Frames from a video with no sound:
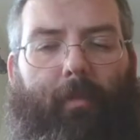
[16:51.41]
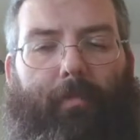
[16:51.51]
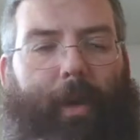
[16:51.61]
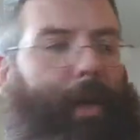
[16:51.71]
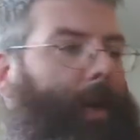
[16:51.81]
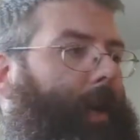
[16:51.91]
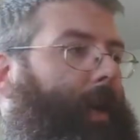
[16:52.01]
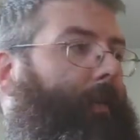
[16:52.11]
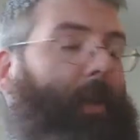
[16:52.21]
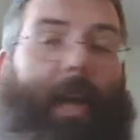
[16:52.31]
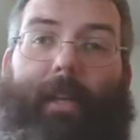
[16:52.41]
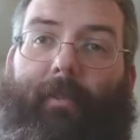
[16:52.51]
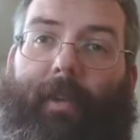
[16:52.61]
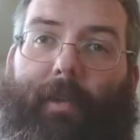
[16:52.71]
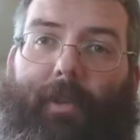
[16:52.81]
but if you like the
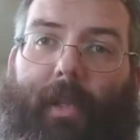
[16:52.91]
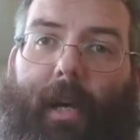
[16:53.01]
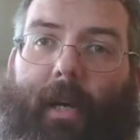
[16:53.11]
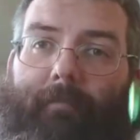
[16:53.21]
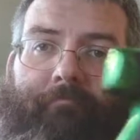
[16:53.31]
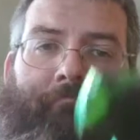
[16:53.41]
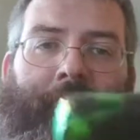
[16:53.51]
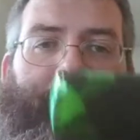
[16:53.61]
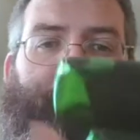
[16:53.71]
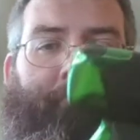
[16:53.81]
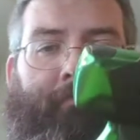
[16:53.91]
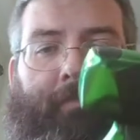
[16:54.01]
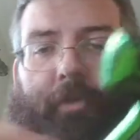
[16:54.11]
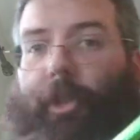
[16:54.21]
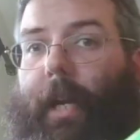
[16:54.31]
Vanquish line,
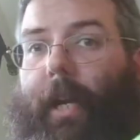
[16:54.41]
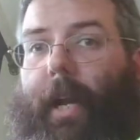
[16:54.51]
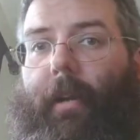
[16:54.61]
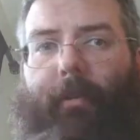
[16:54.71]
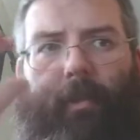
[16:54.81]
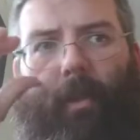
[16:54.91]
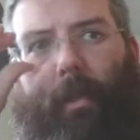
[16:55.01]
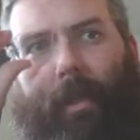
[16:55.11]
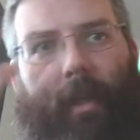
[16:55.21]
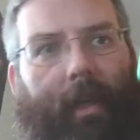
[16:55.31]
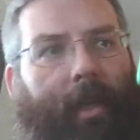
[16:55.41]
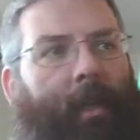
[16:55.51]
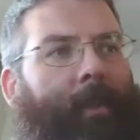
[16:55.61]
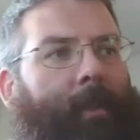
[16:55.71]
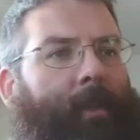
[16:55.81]
check it out. The